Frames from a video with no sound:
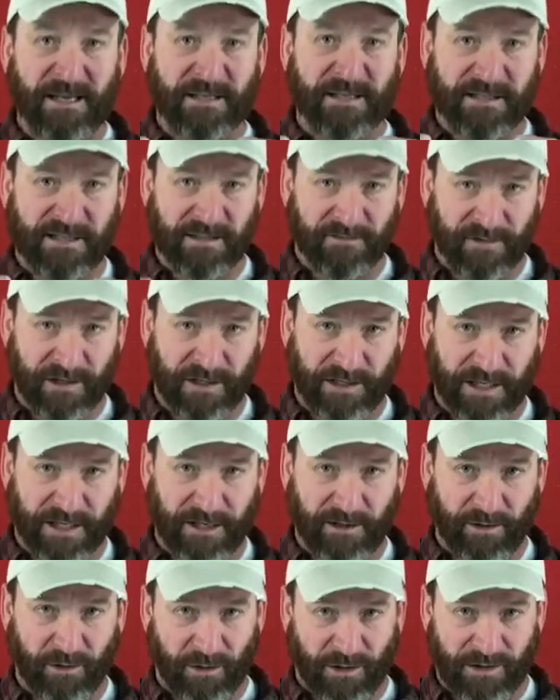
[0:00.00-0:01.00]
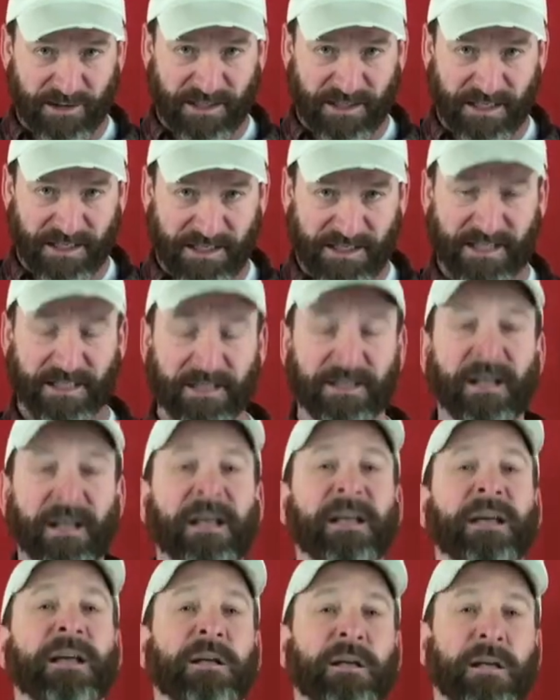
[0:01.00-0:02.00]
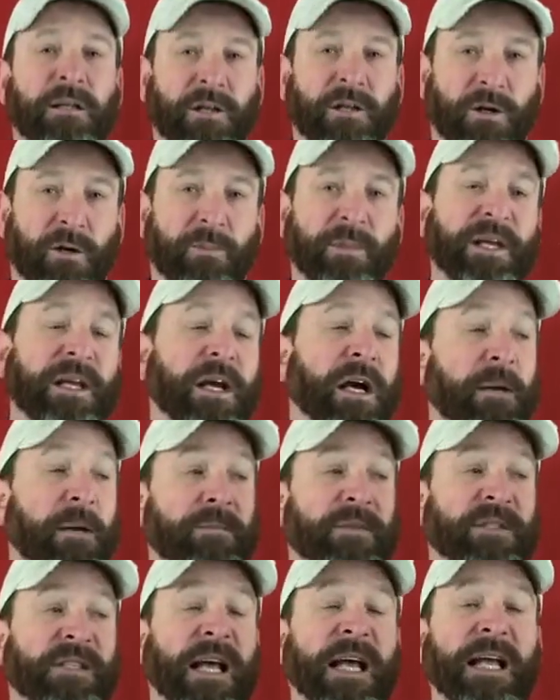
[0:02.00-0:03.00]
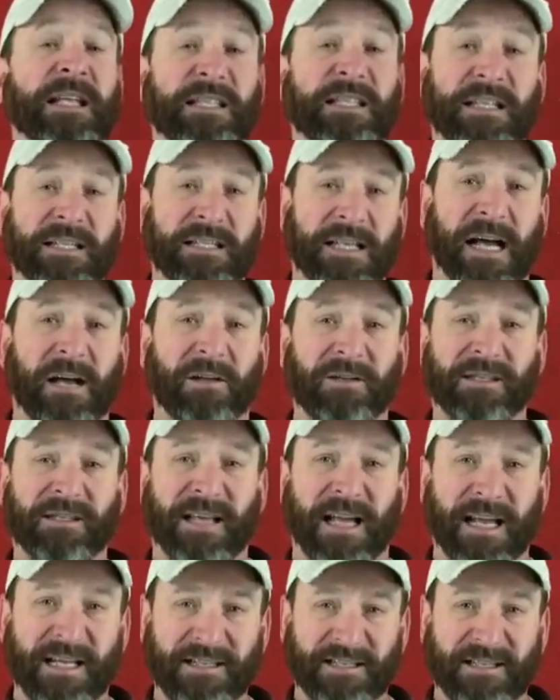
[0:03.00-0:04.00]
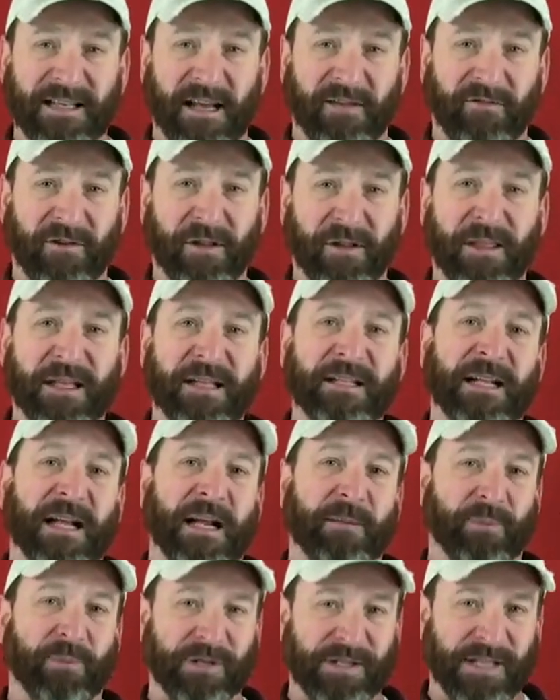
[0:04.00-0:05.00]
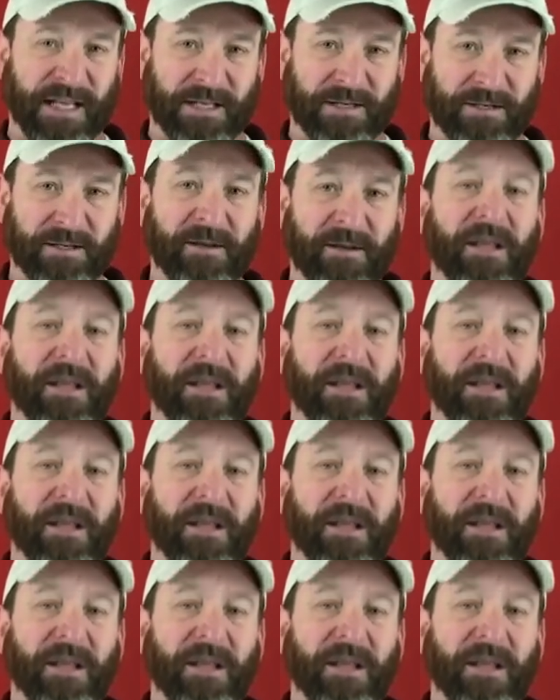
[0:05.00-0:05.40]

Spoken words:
civilian or citizen. And there will be upsides and downsides to everything that I present.